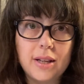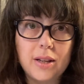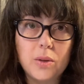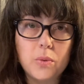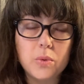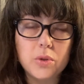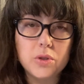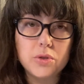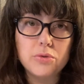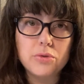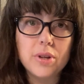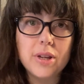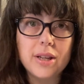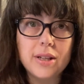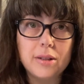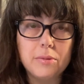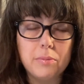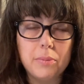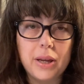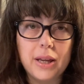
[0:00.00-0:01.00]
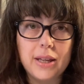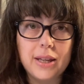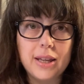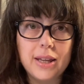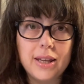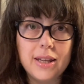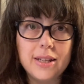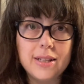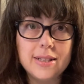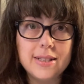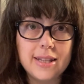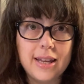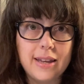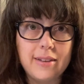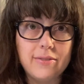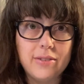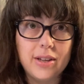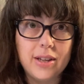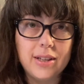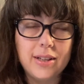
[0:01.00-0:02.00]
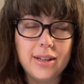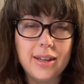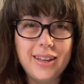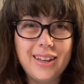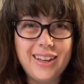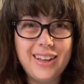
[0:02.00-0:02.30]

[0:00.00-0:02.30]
and it was written by King David,